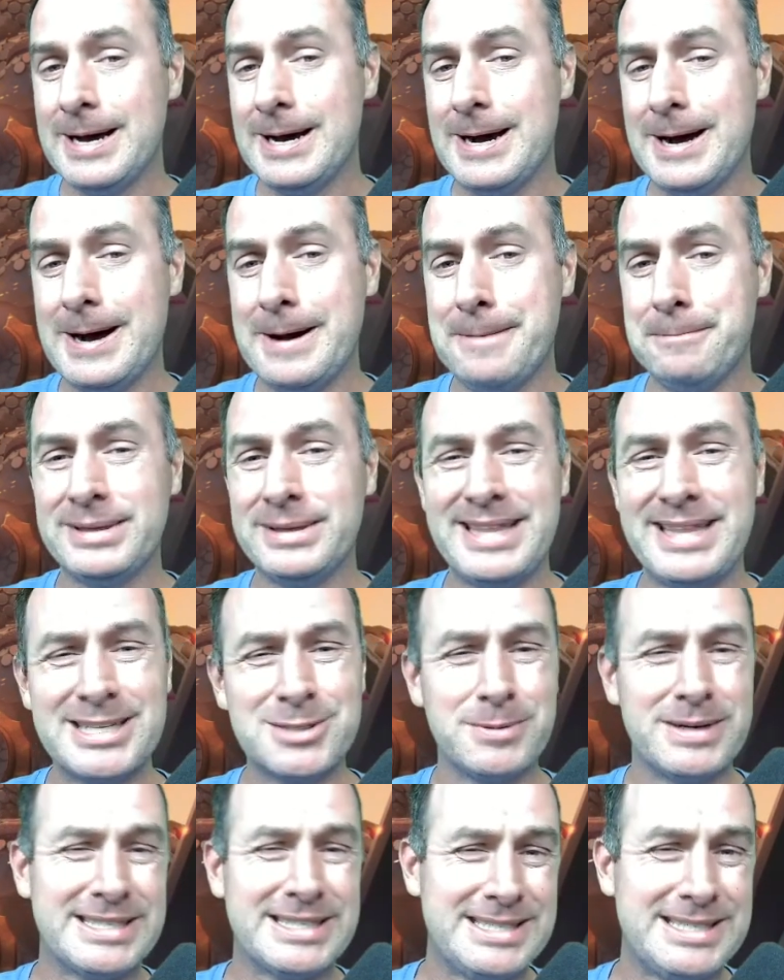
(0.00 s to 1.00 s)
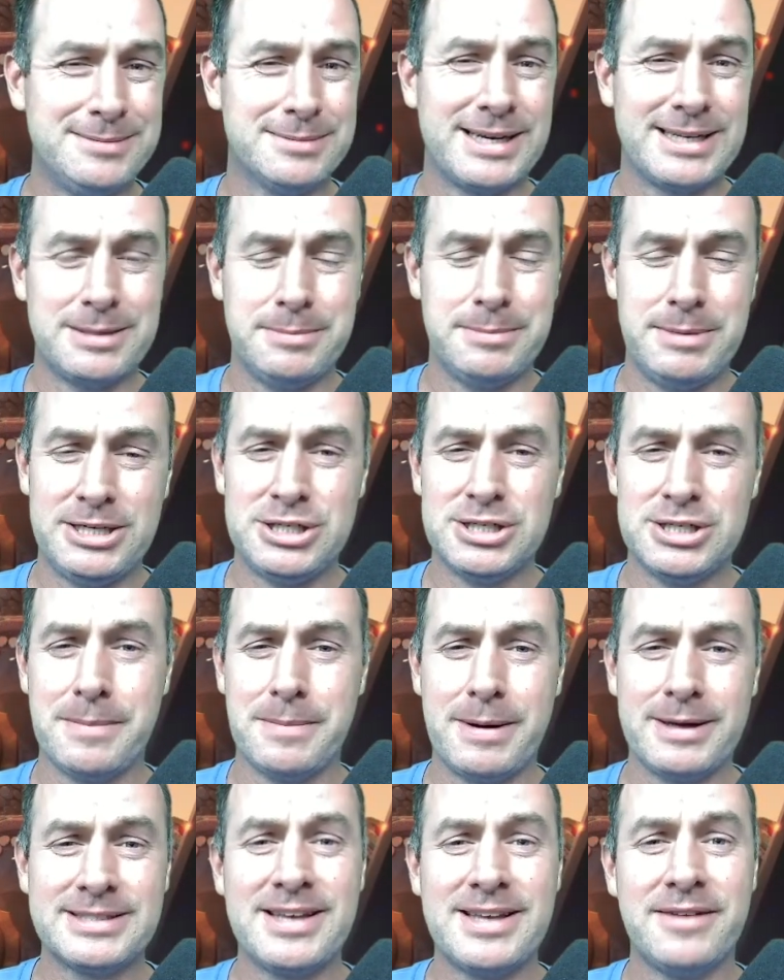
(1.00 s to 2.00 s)
But that's what it seems like to me. She's
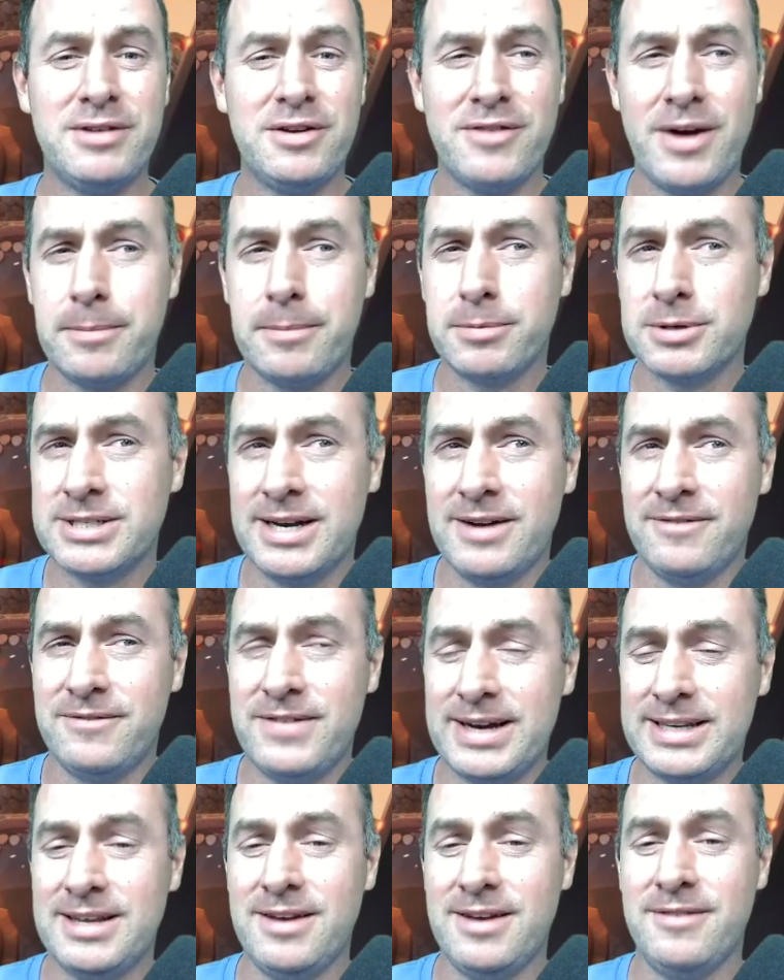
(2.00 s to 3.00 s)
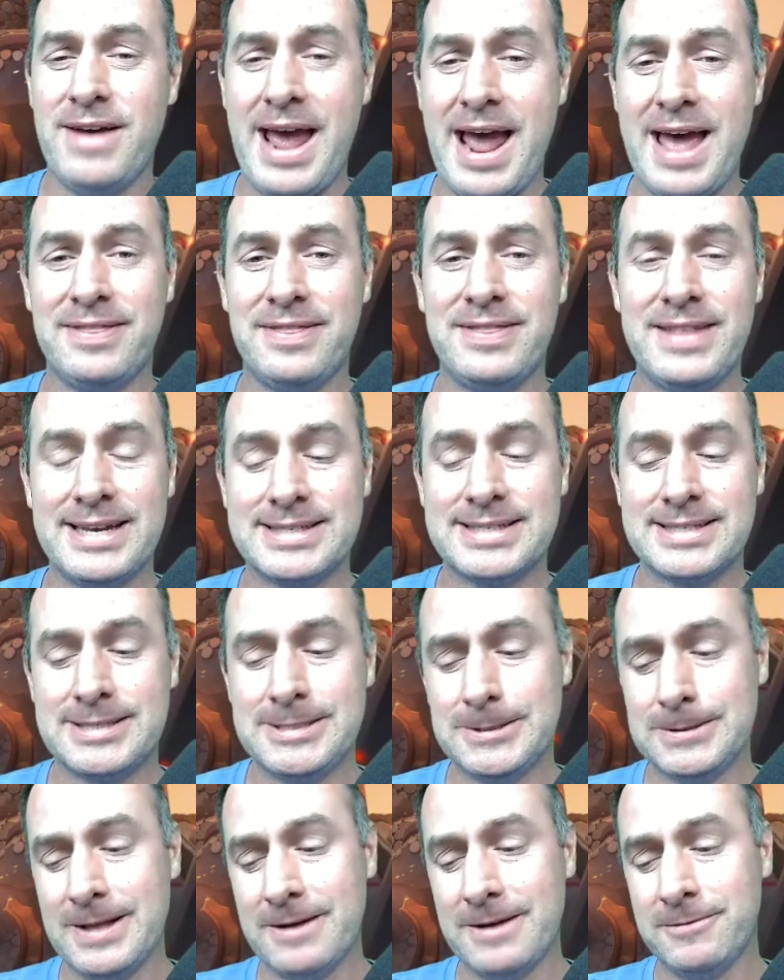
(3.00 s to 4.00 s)
about 75% effective at that
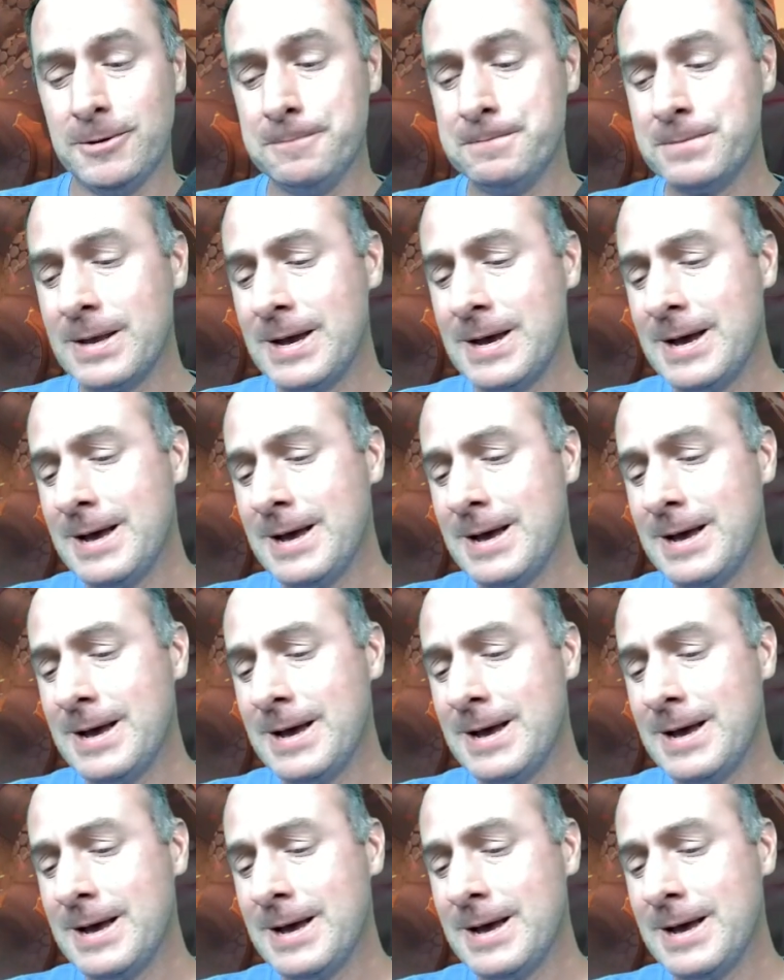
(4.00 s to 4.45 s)
skill level.